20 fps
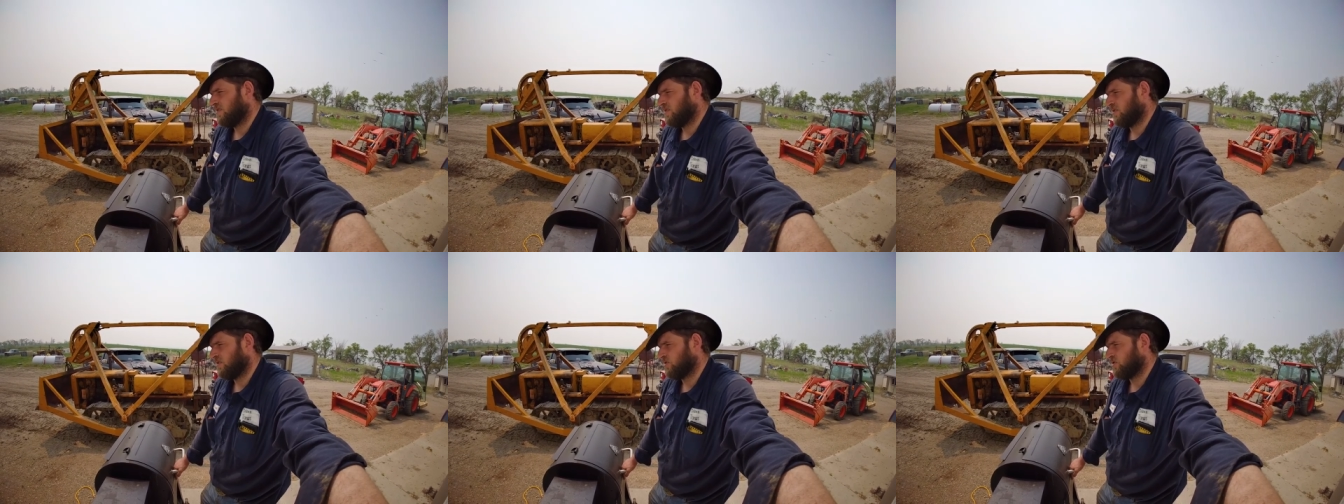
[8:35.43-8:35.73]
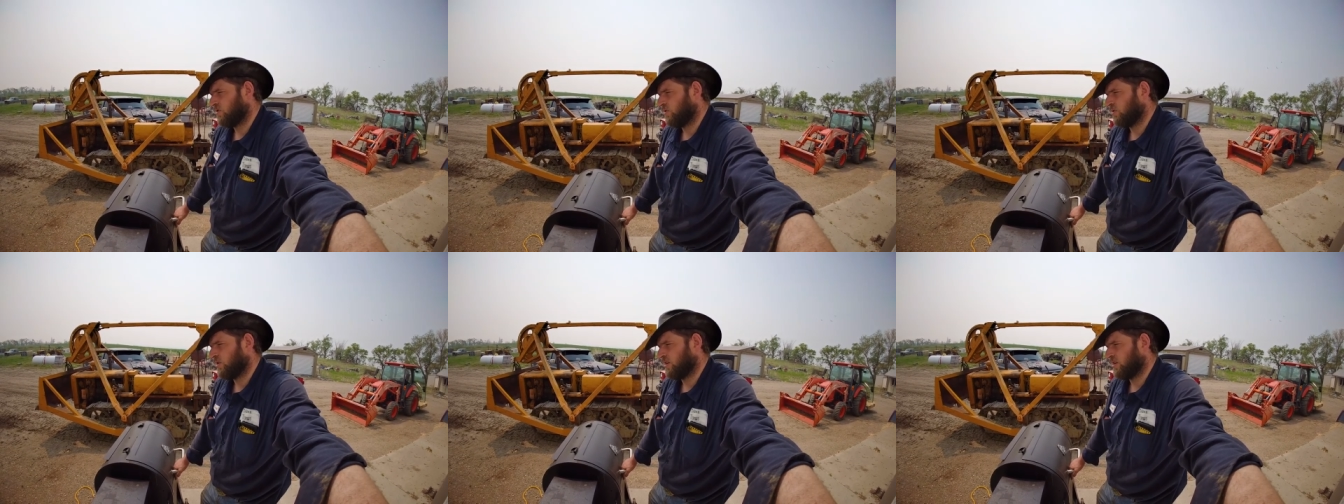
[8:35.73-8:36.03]
or
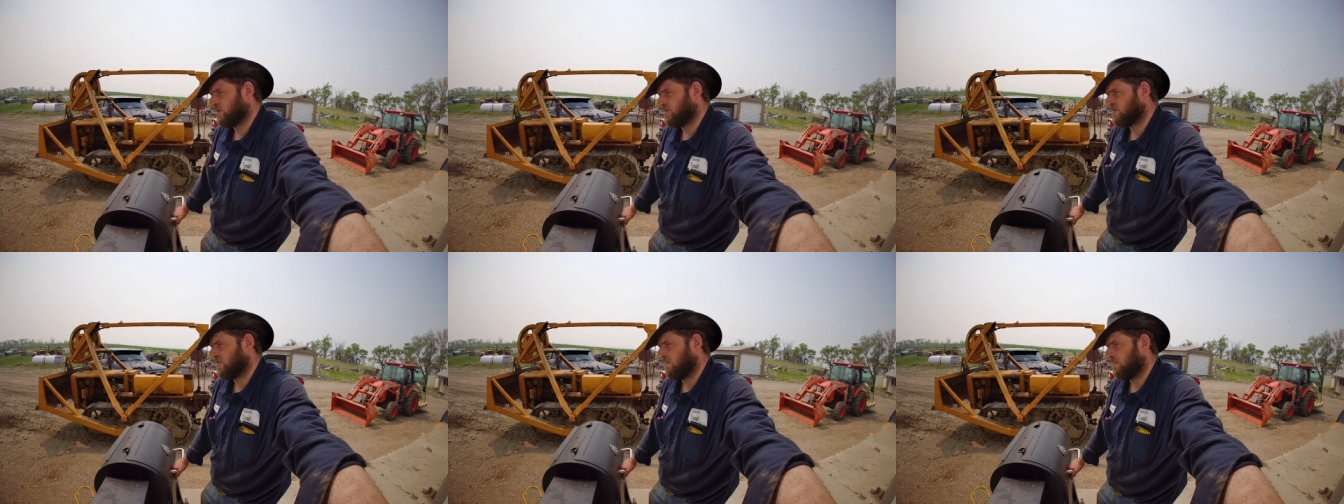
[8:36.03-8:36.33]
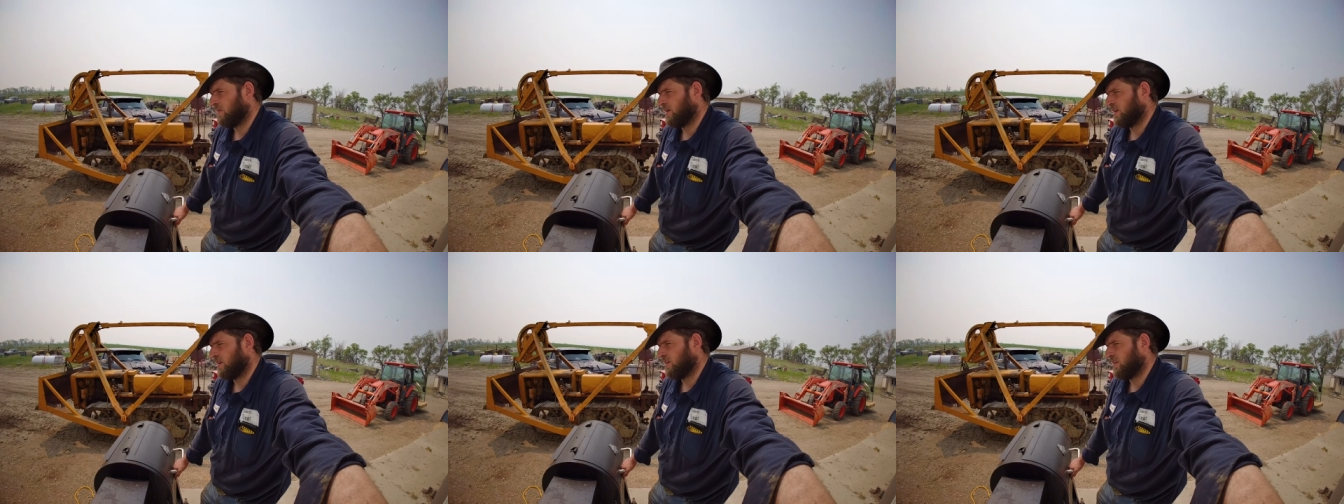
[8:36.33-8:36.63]
sold it to
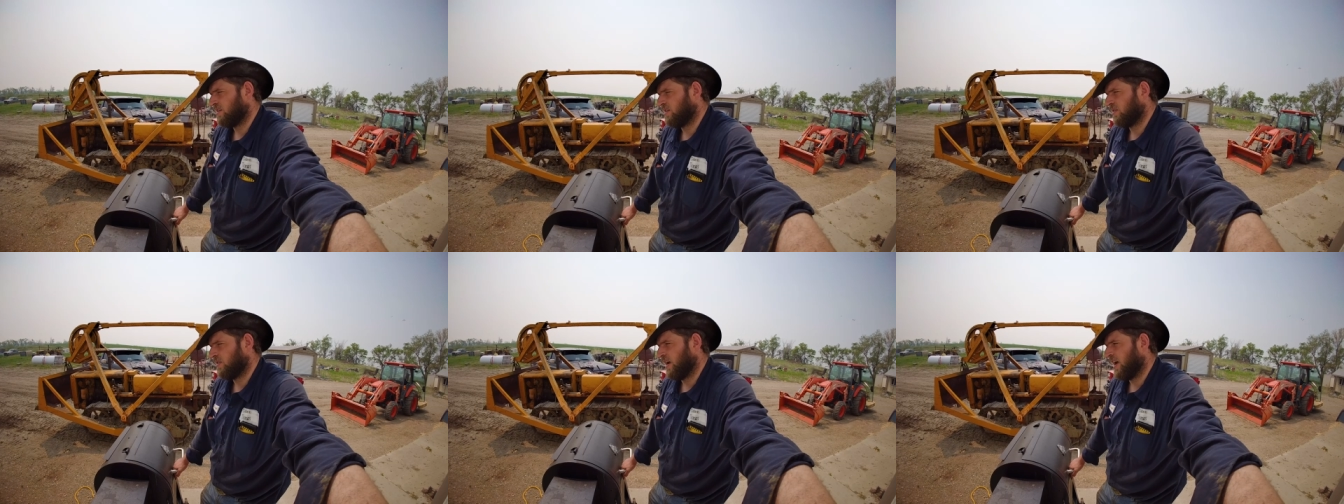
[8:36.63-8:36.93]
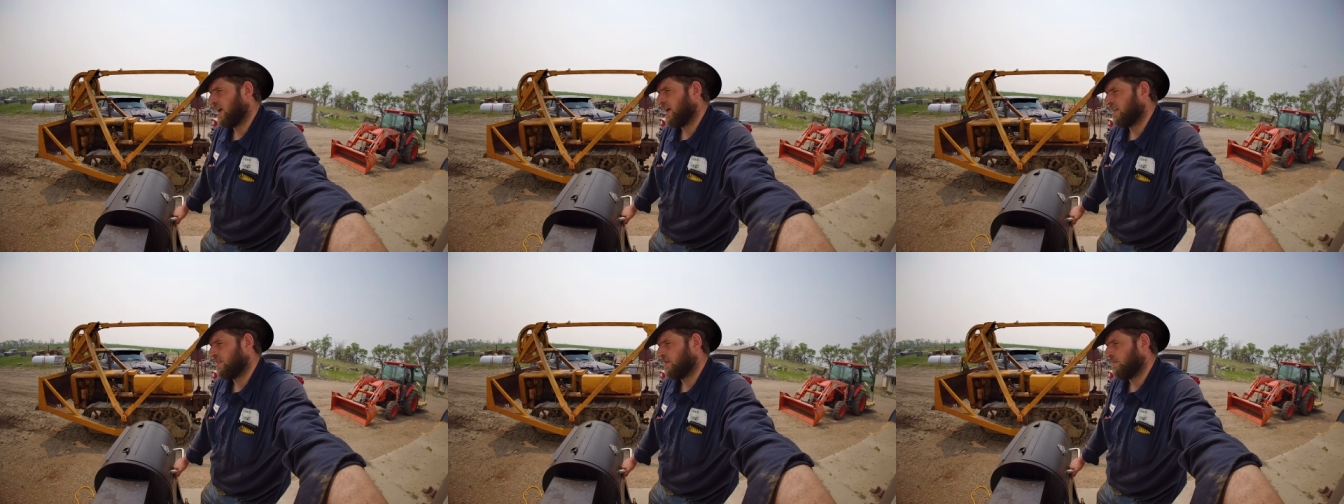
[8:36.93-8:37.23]
somebody,
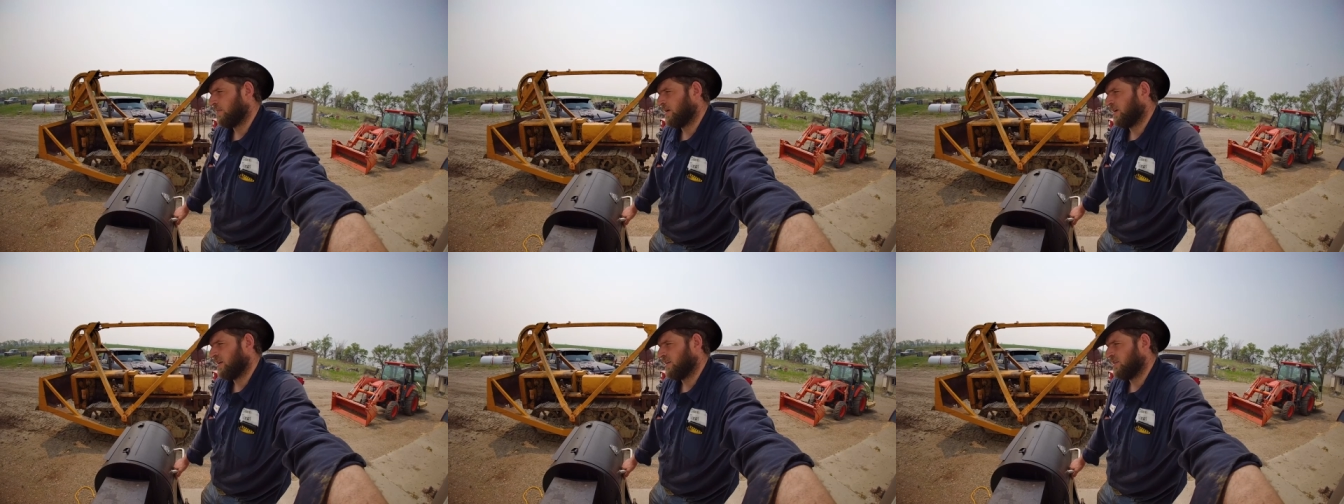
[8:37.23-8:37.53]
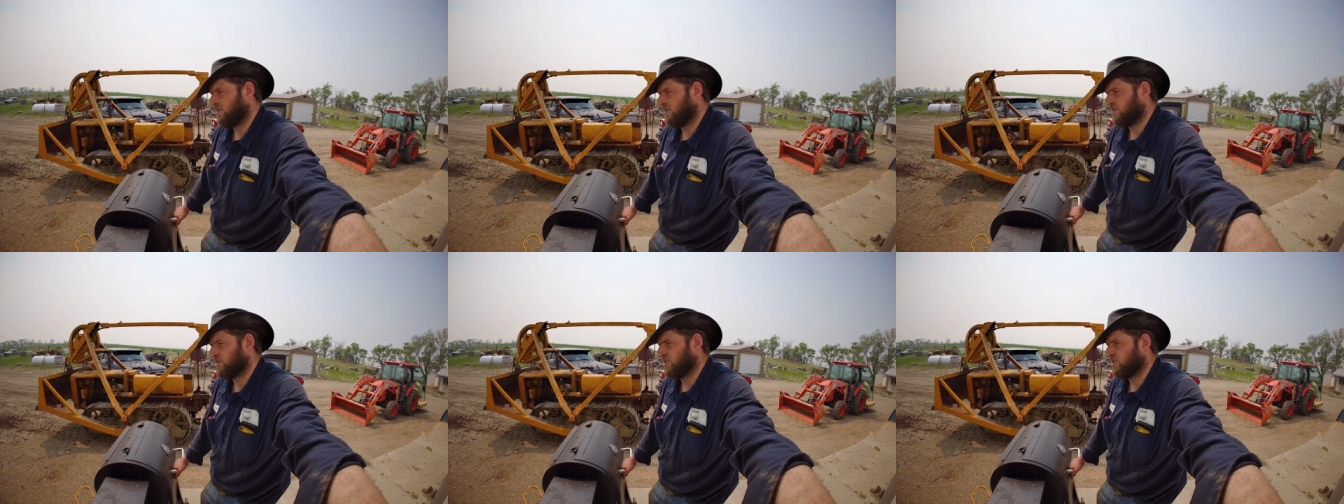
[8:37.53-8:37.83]
that had the
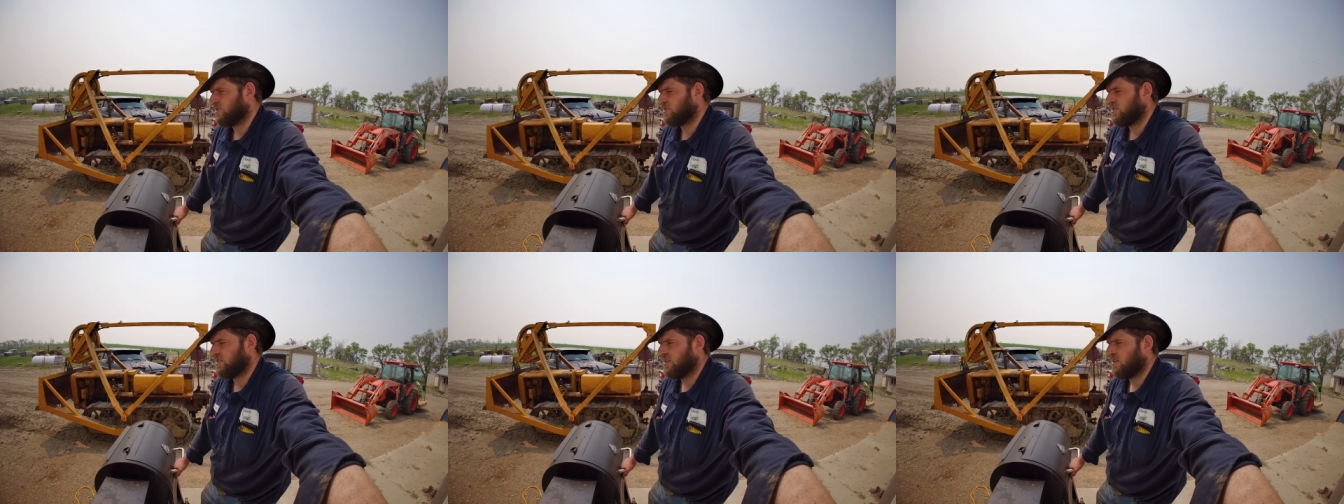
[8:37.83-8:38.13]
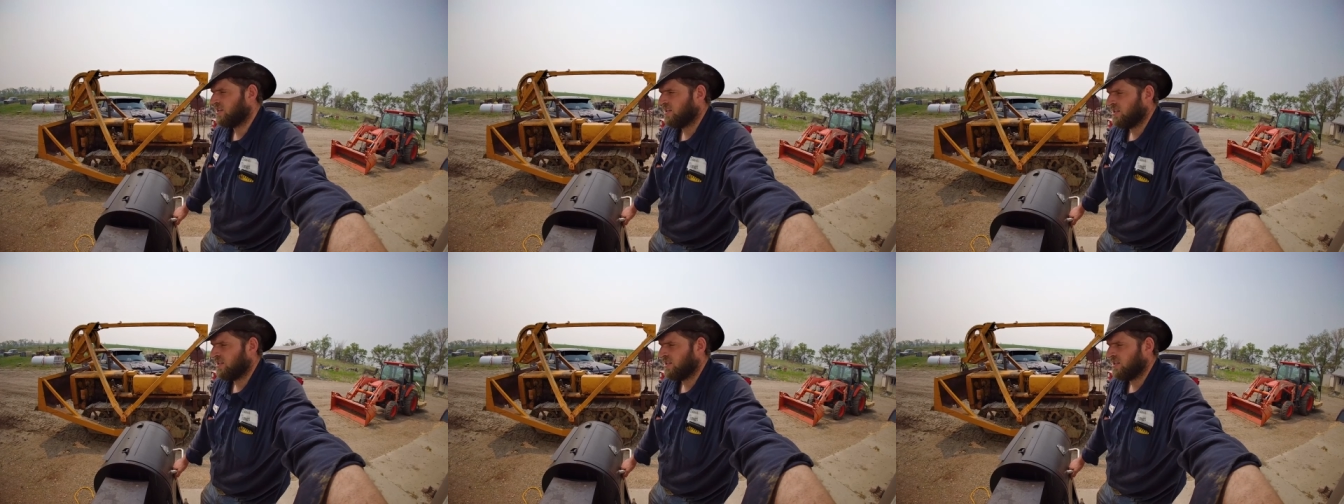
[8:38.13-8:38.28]
money to just